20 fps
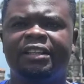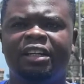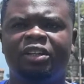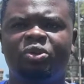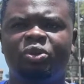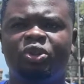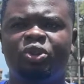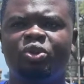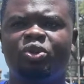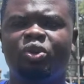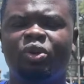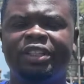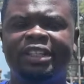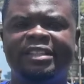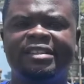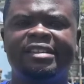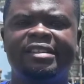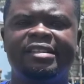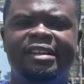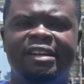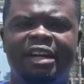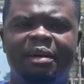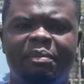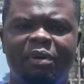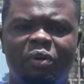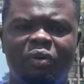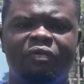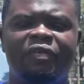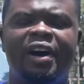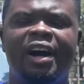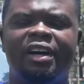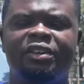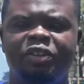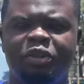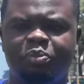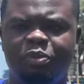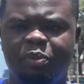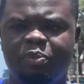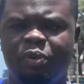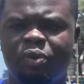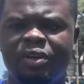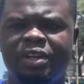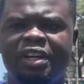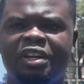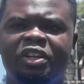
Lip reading: that we should not exceed the number of 100 people in,